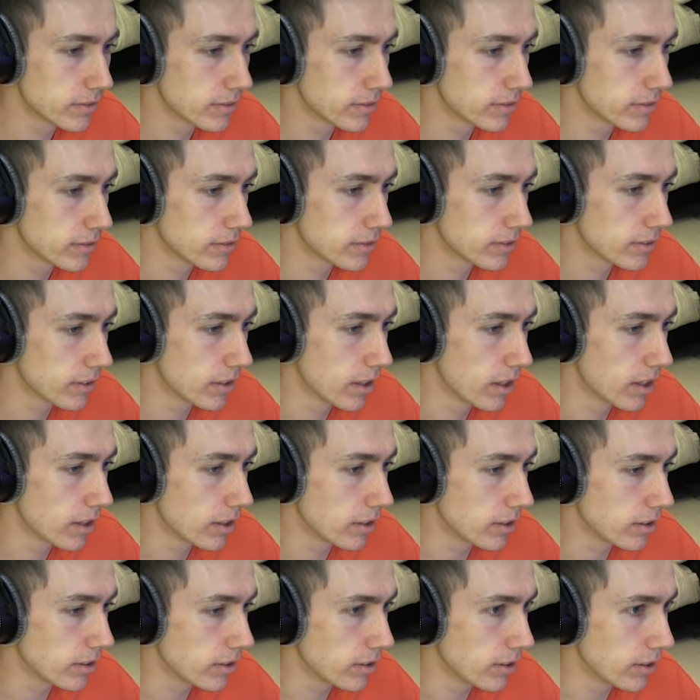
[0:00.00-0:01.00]
Don't hit me.
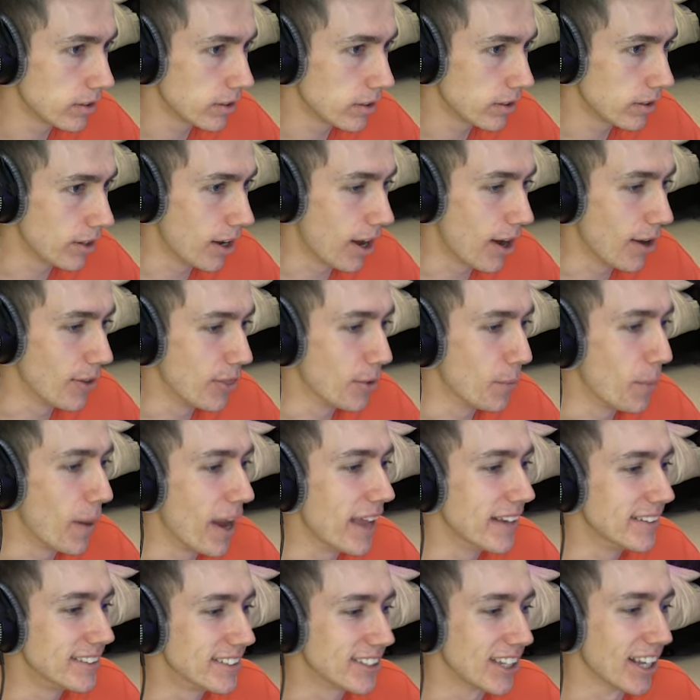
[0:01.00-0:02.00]
No, the
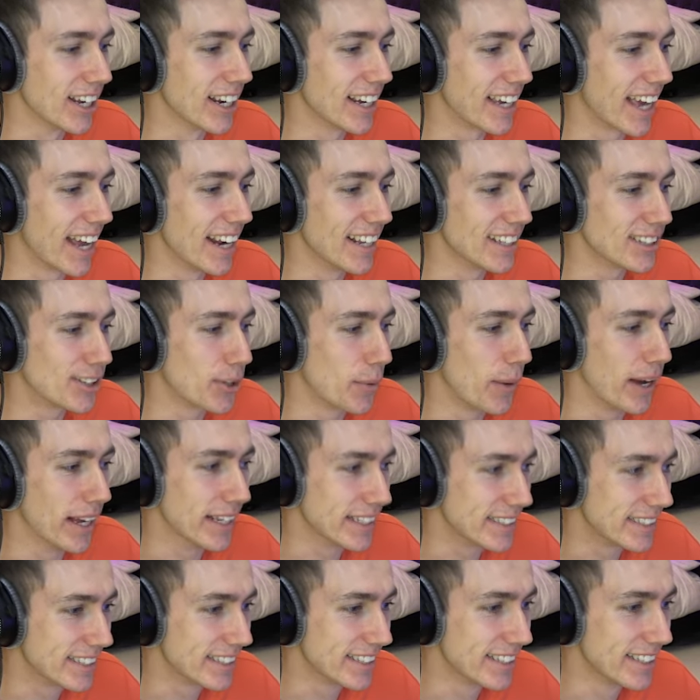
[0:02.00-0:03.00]
wind's gonna get it to
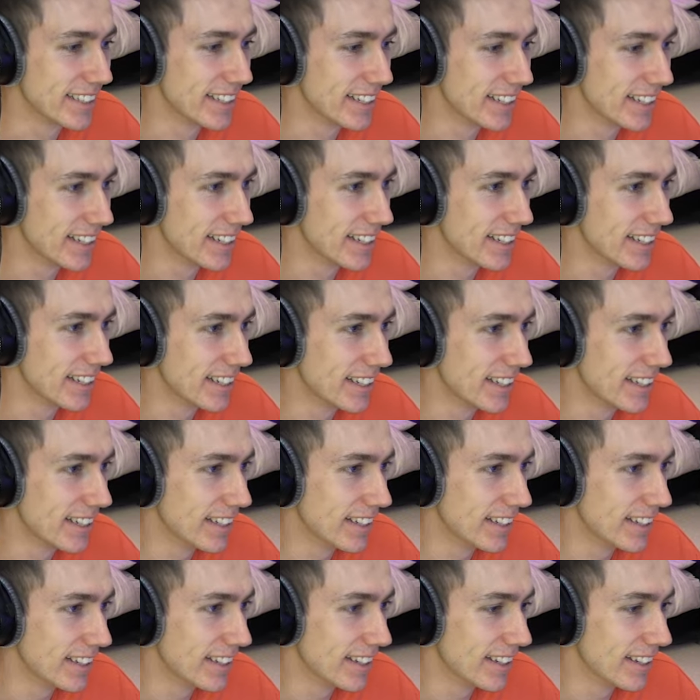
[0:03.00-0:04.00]
us.
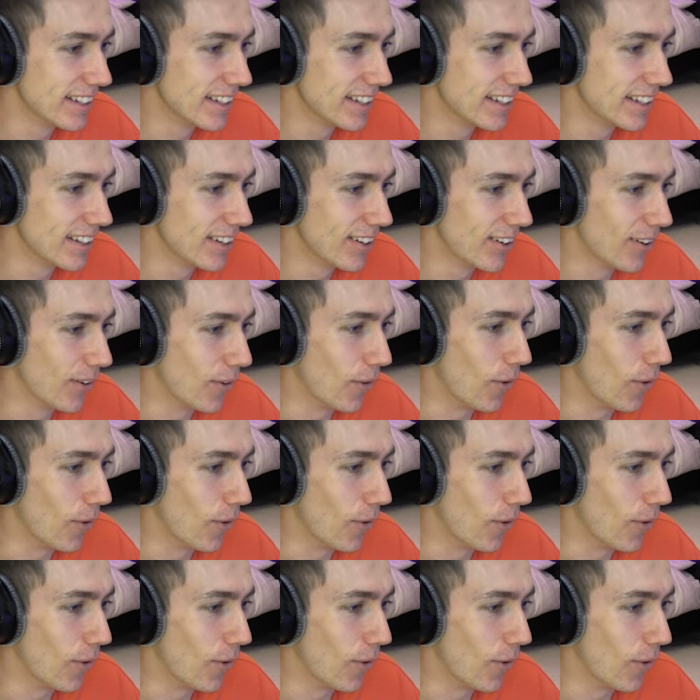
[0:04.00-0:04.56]
Oh.